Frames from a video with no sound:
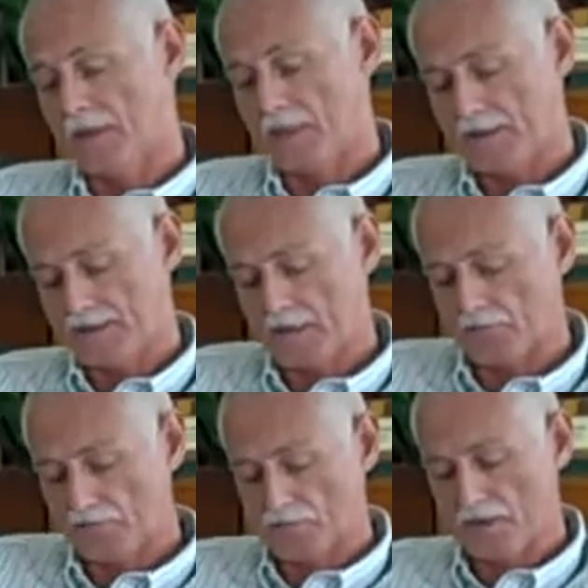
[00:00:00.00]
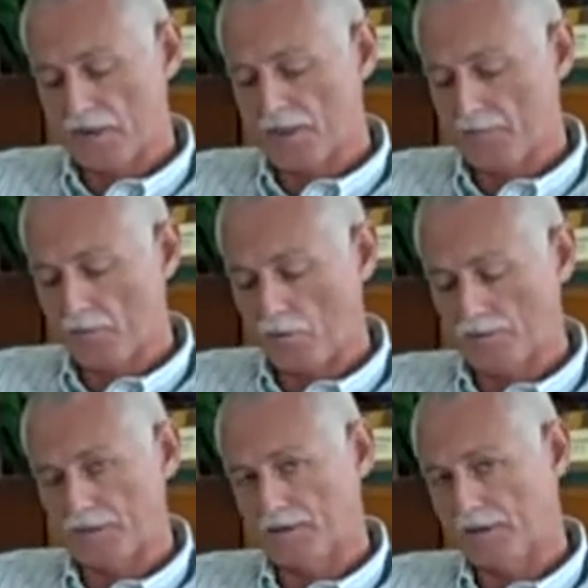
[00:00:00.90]
And I think that's really
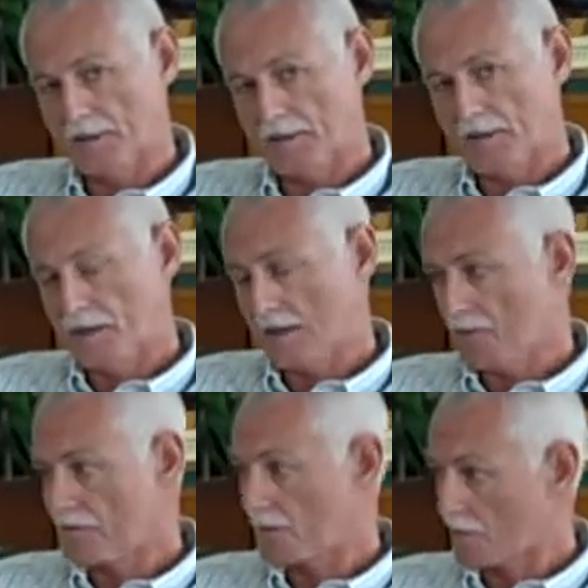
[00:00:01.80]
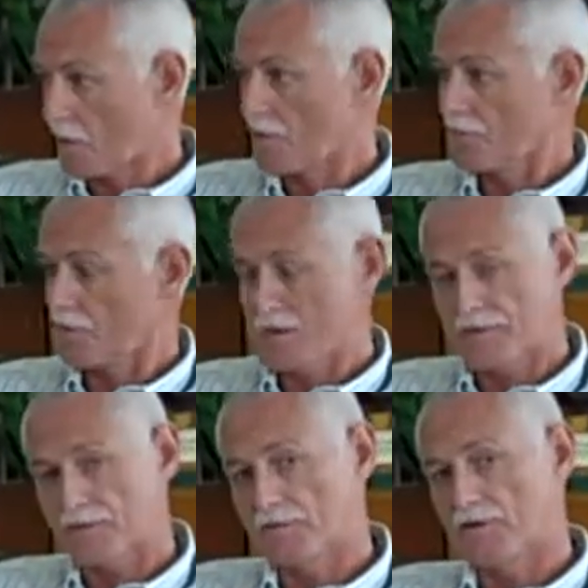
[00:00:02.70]
important. And there are some
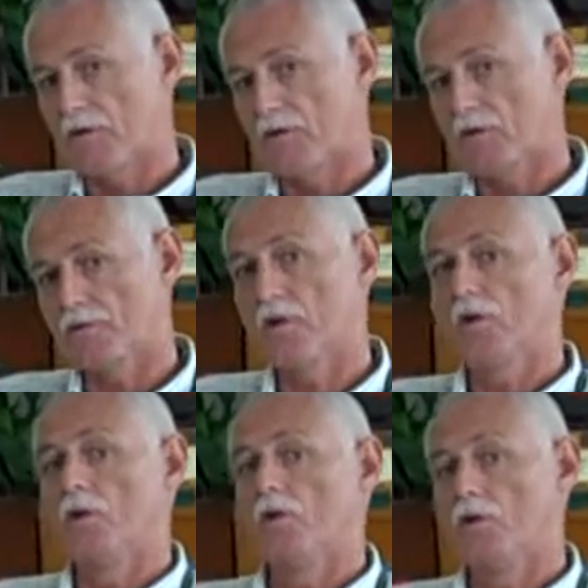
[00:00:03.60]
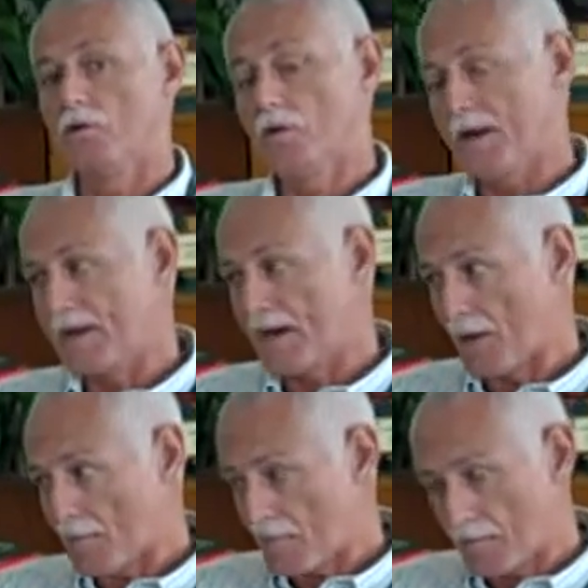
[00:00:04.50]
consequences for those who end
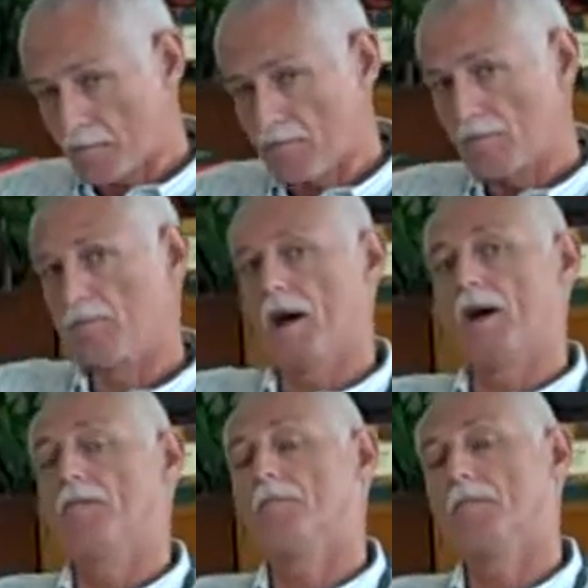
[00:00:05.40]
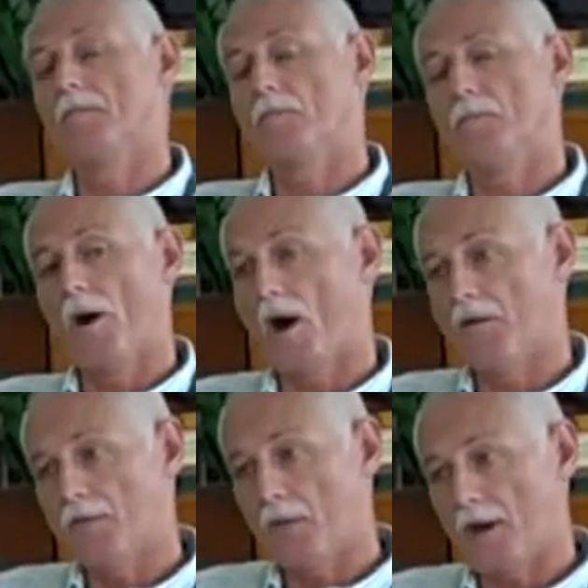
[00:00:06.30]
up
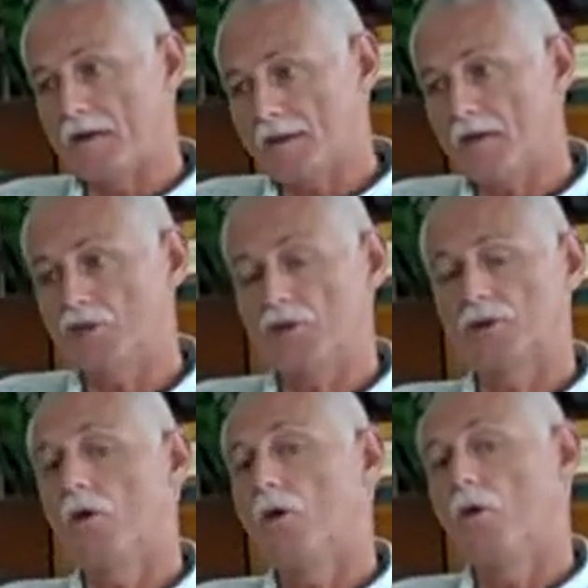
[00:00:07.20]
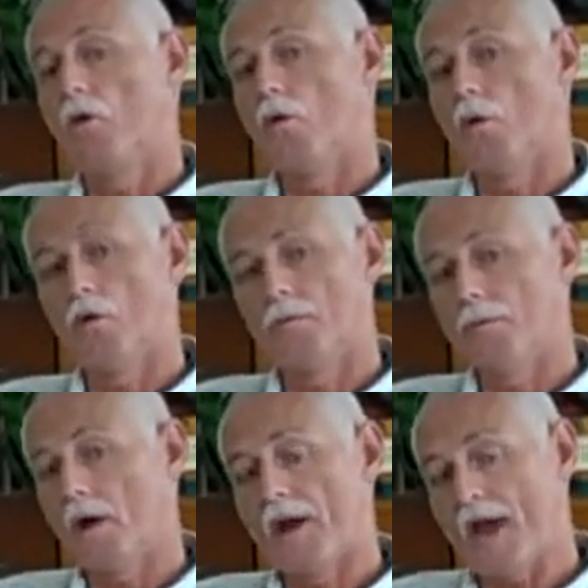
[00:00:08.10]
either by intention or
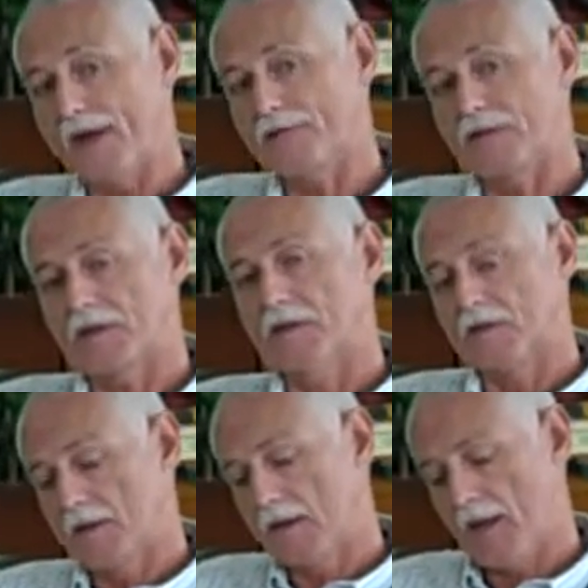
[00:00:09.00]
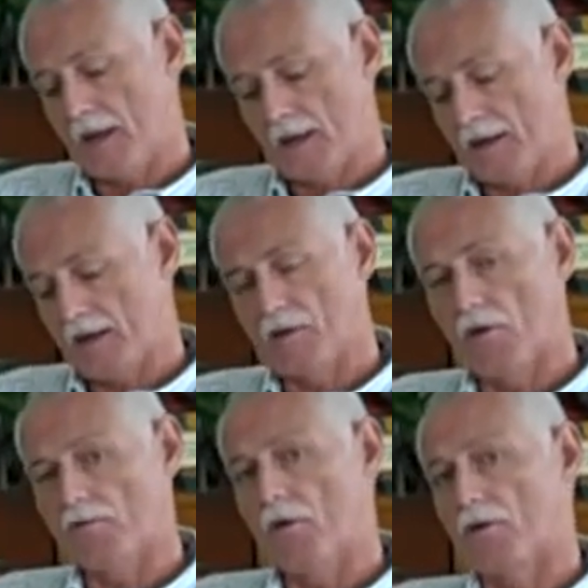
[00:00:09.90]
by accident
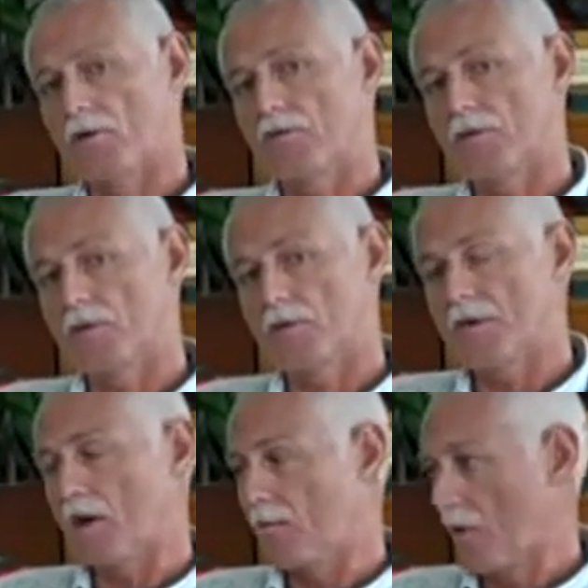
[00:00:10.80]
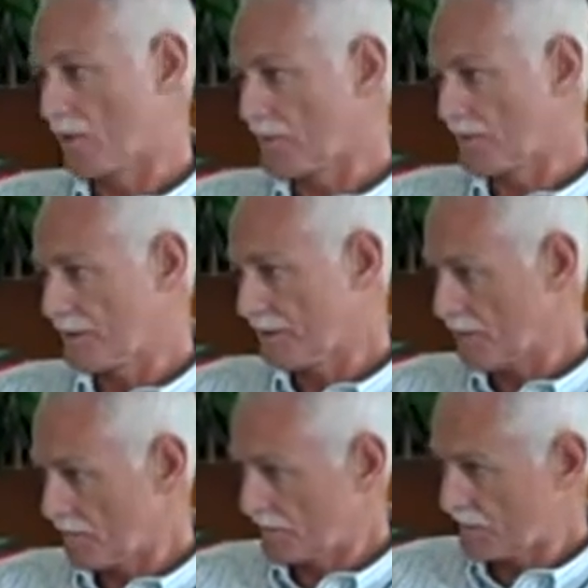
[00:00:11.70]
not following through with our policy.
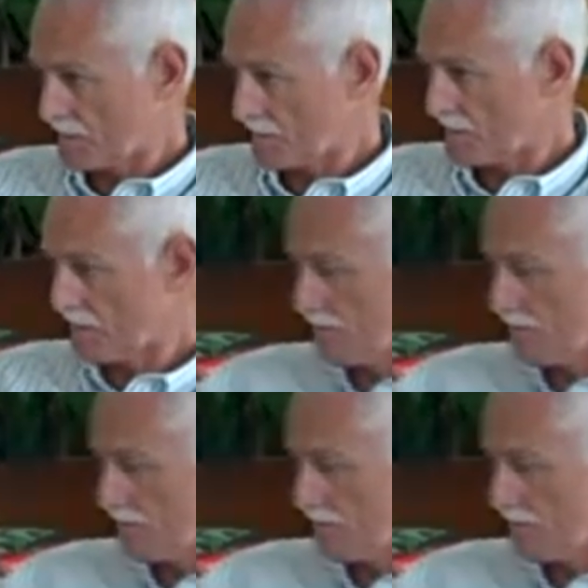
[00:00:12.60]
Mr. Dickinson?